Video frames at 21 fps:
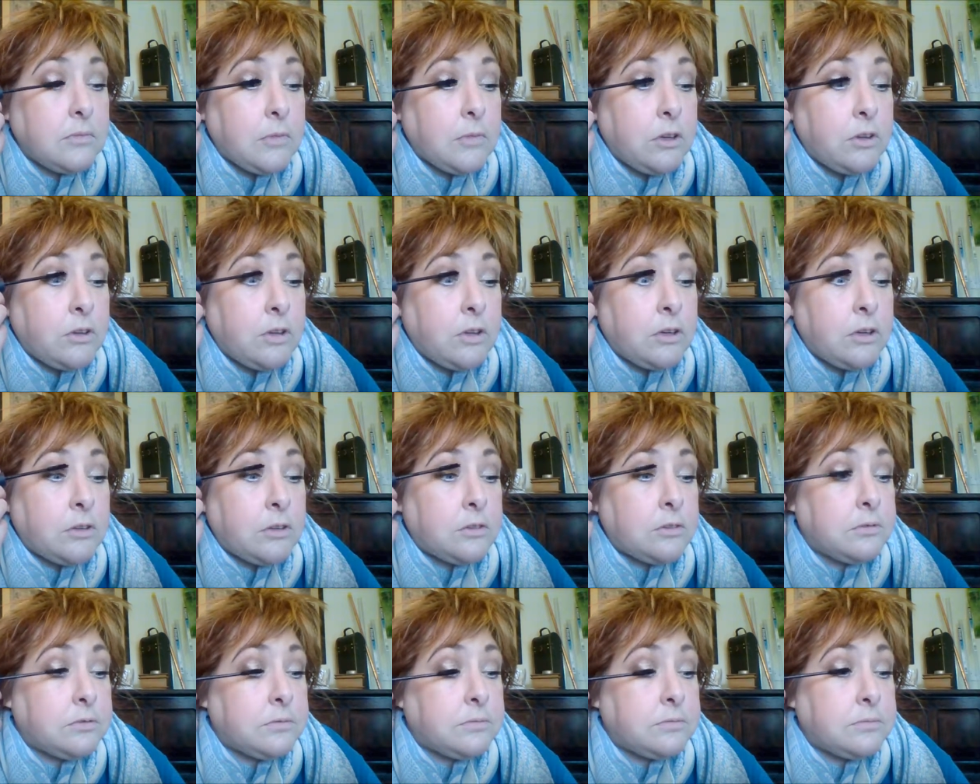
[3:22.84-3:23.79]
so
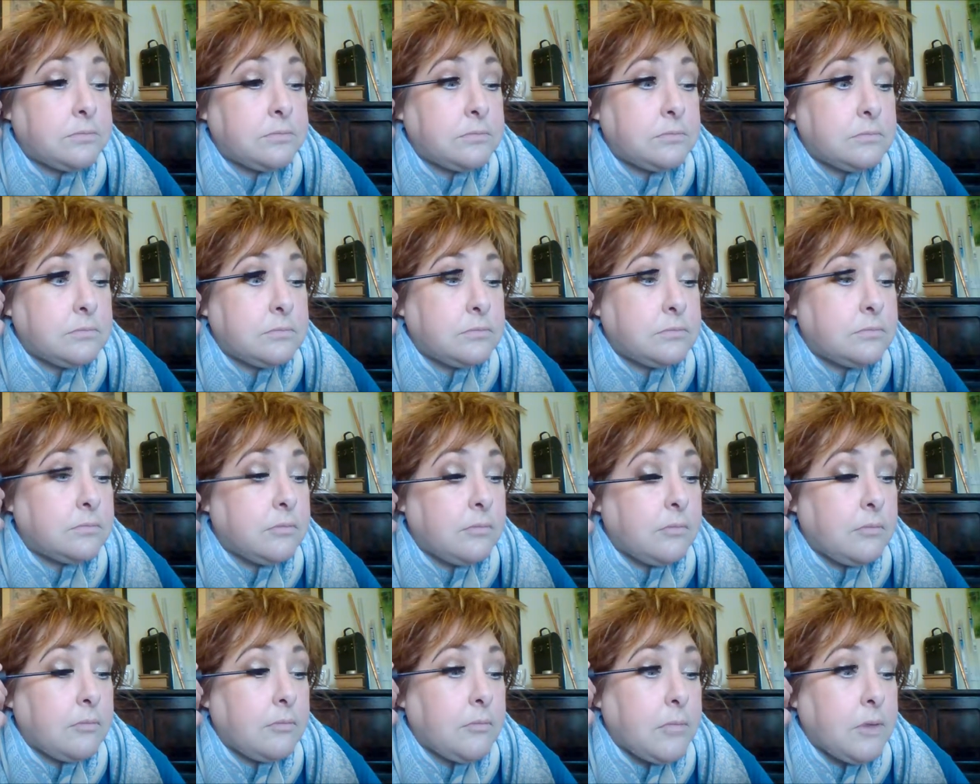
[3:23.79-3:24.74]

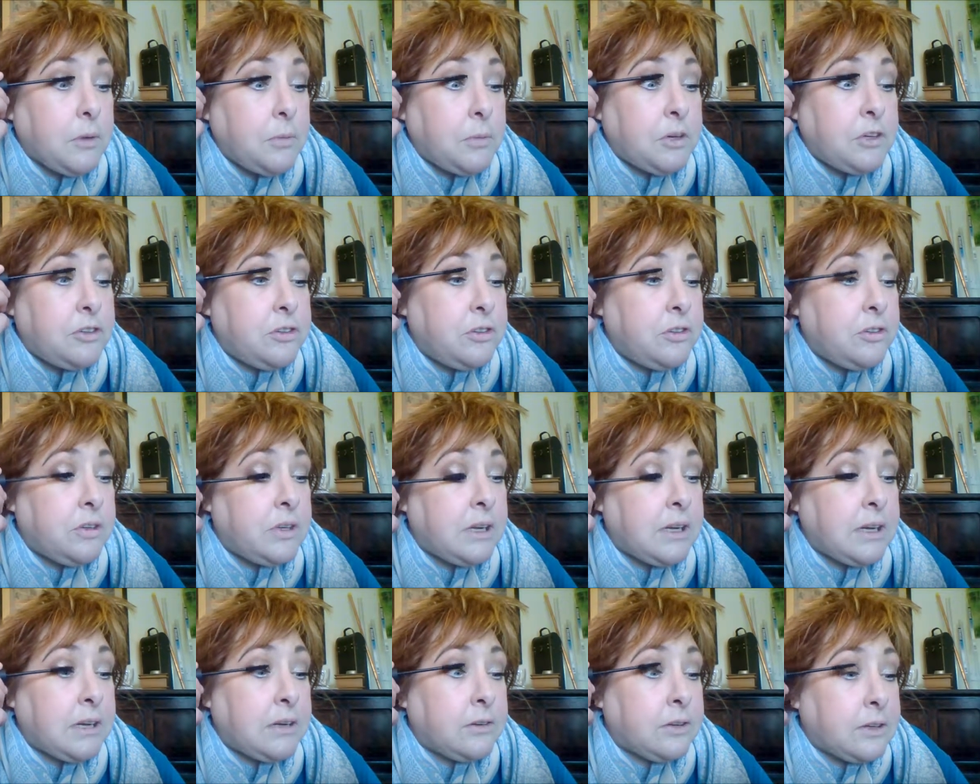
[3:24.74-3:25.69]
what you do
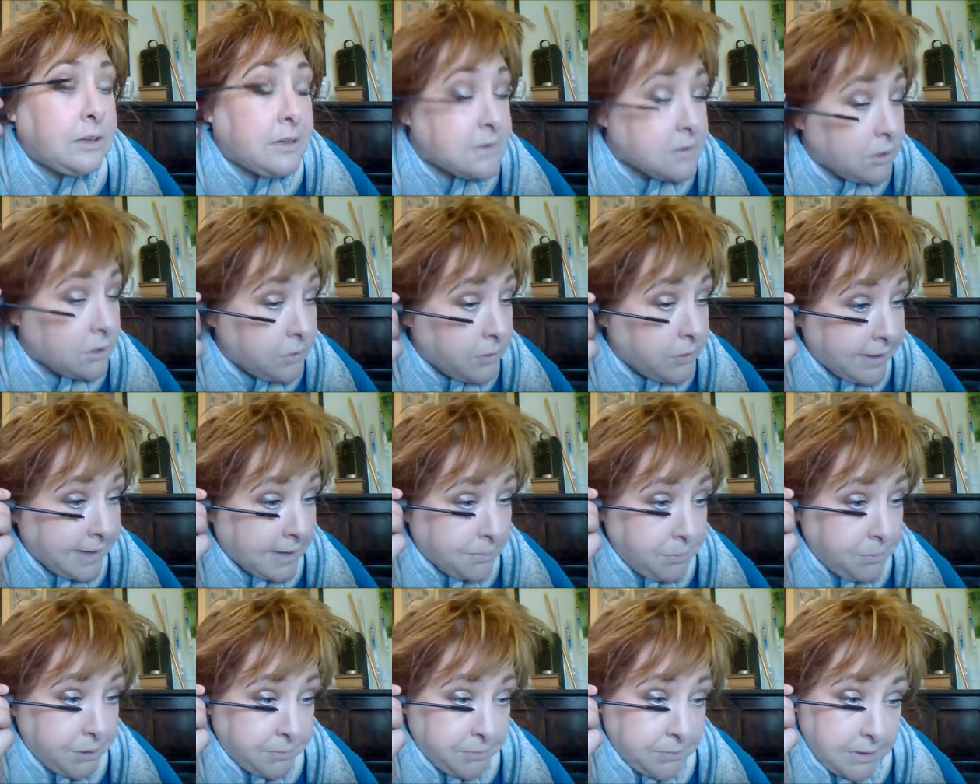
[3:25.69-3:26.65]
now is, and
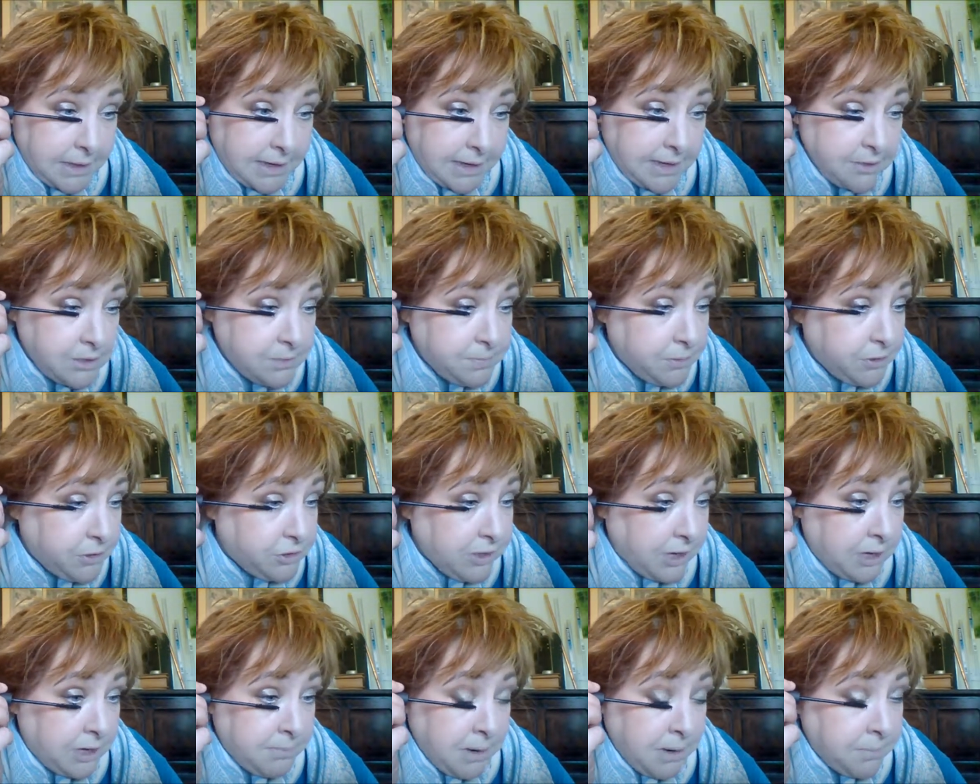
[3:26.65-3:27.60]
I just put
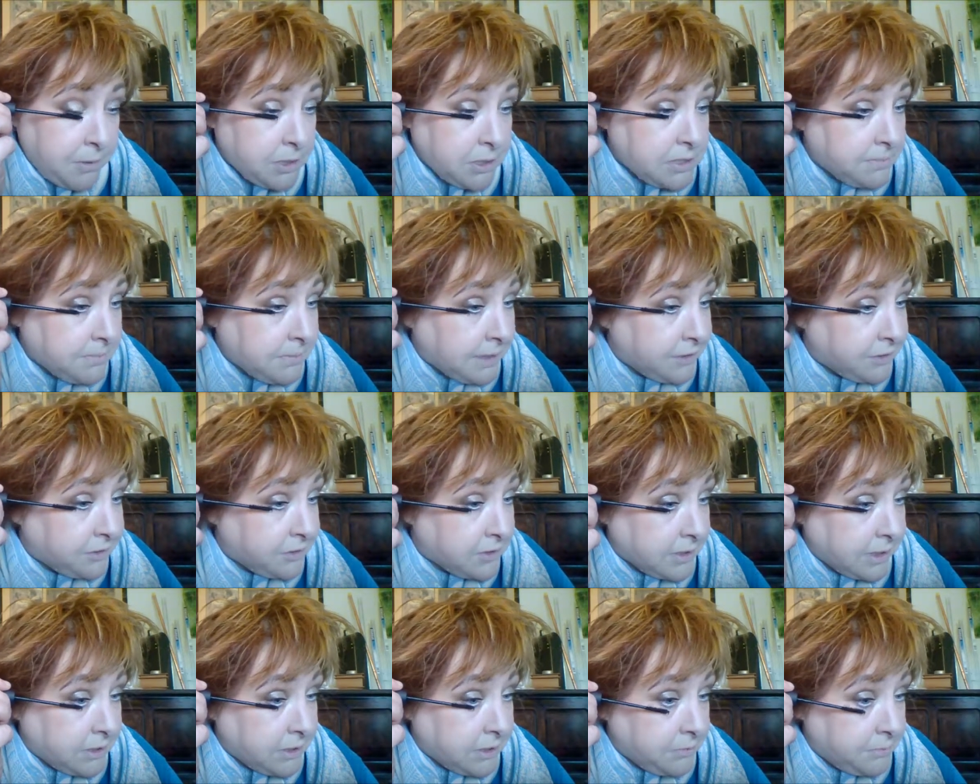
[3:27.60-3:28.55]
gel on my bottom lashes.
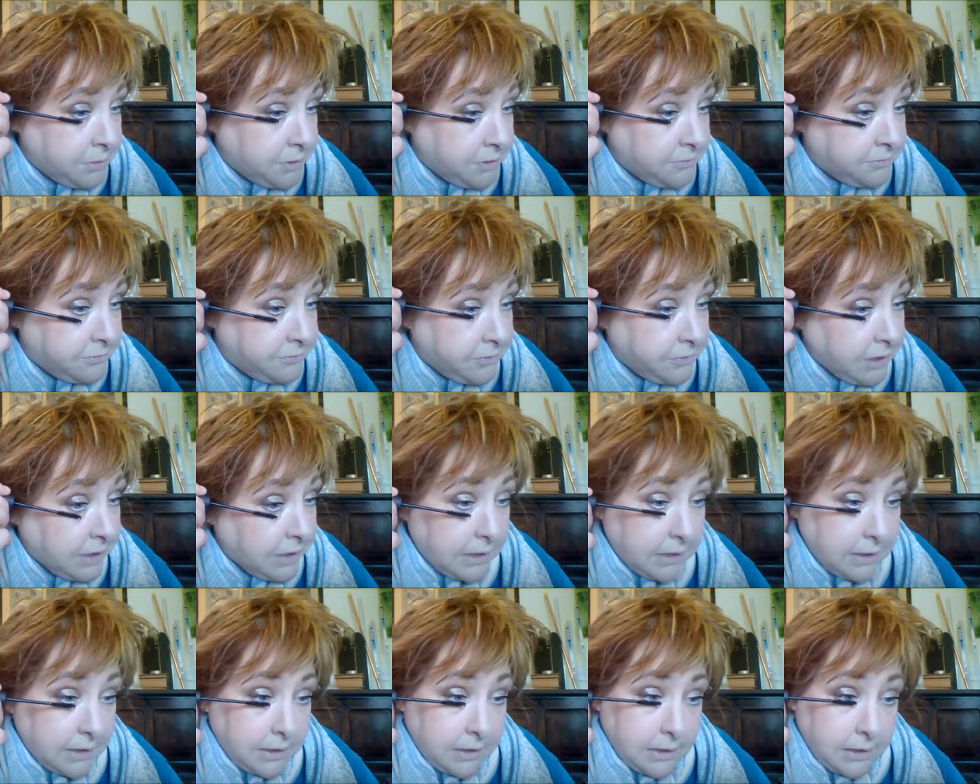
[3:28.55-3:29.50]
I don't put
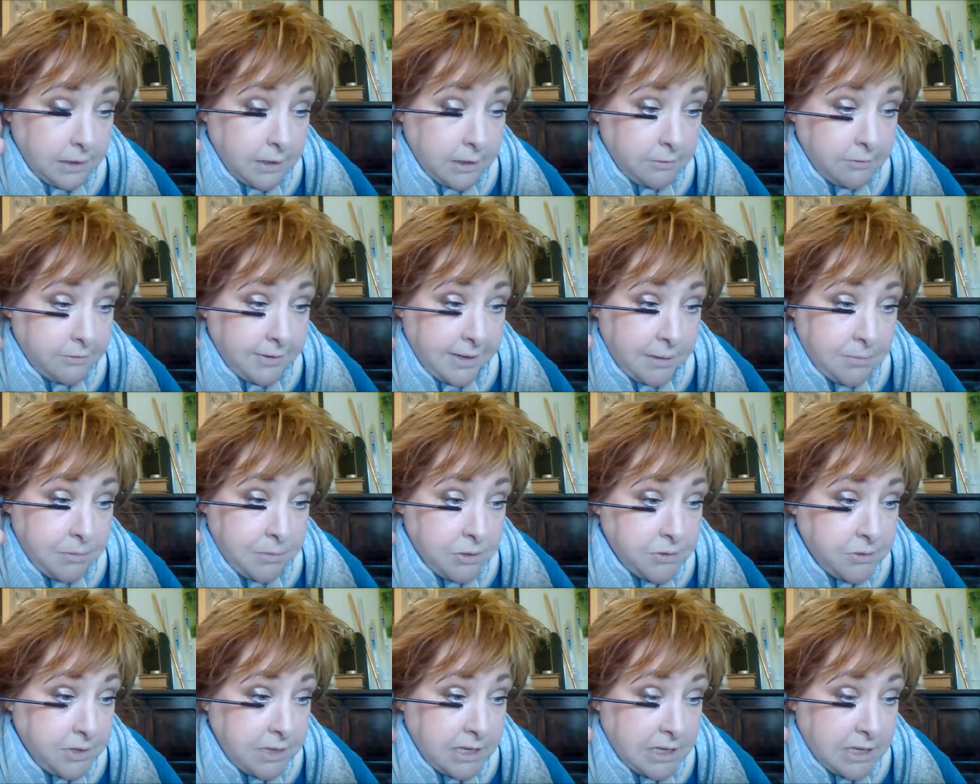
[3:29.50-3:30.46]
fibers
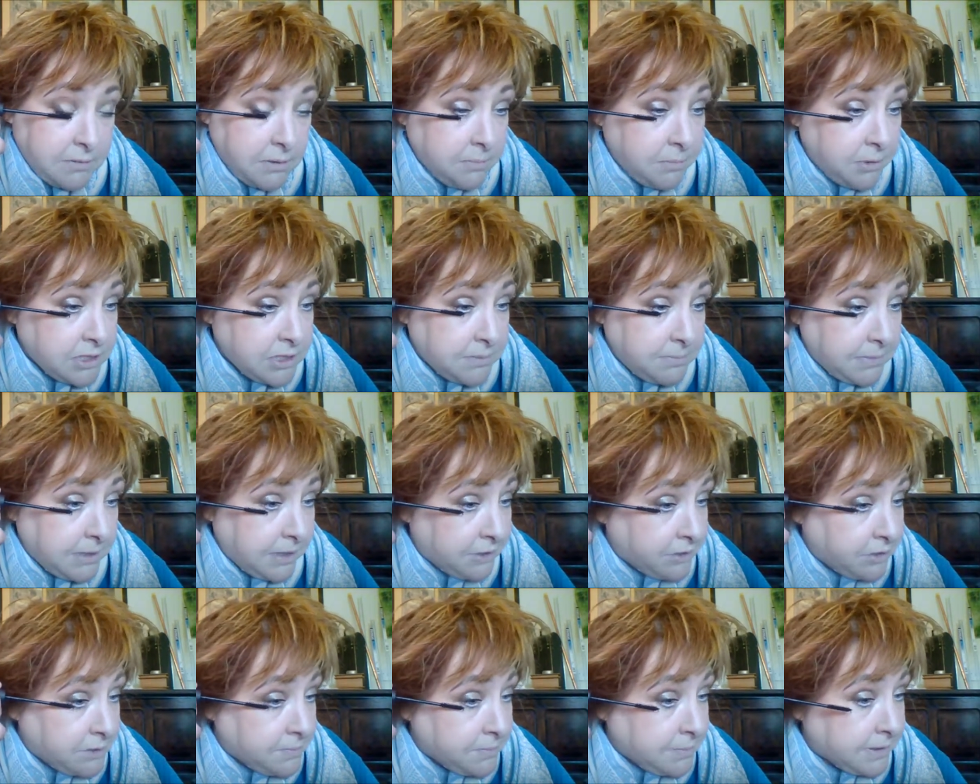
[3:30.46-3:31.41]
or anything on my bottom
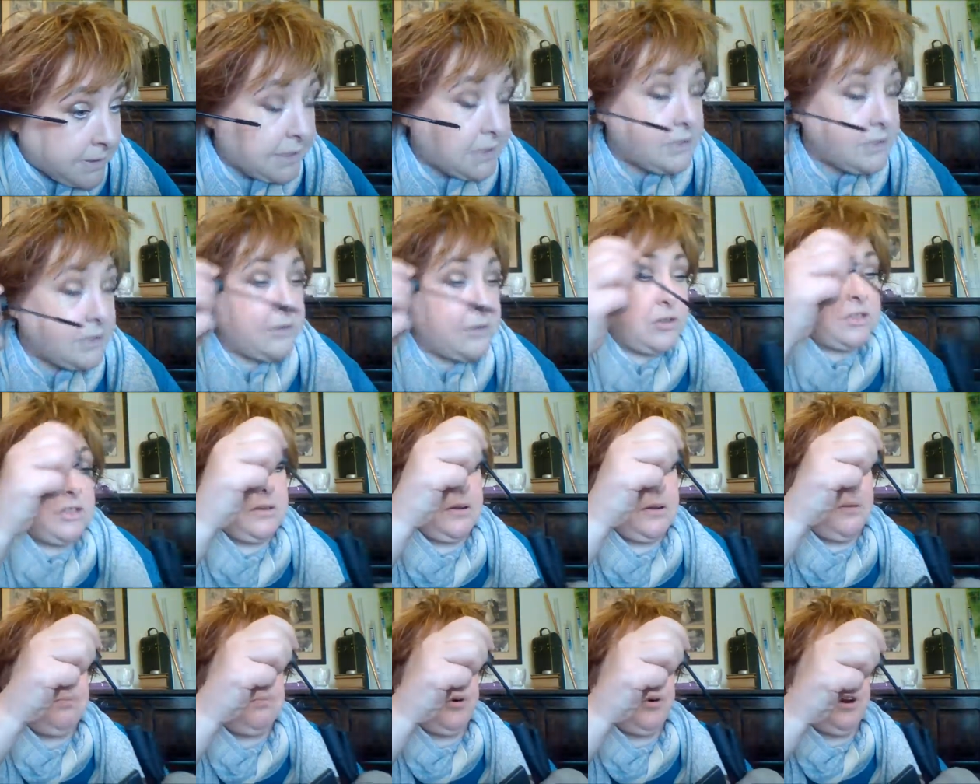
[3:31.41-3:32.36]
lashes, but that's just
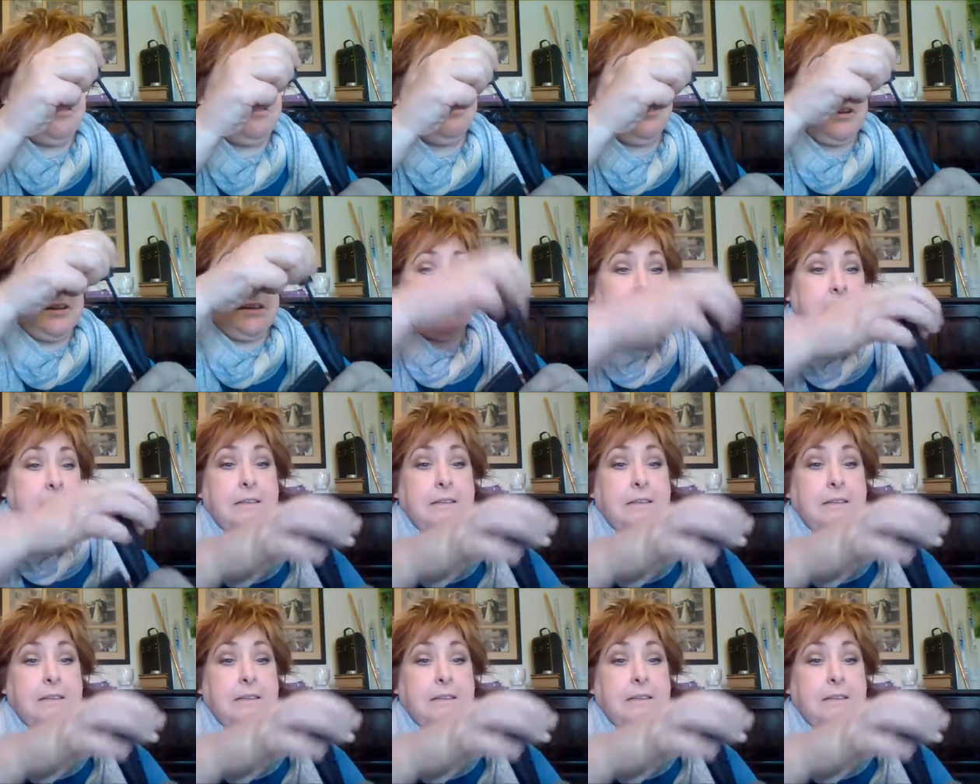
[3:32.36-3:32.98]
preference.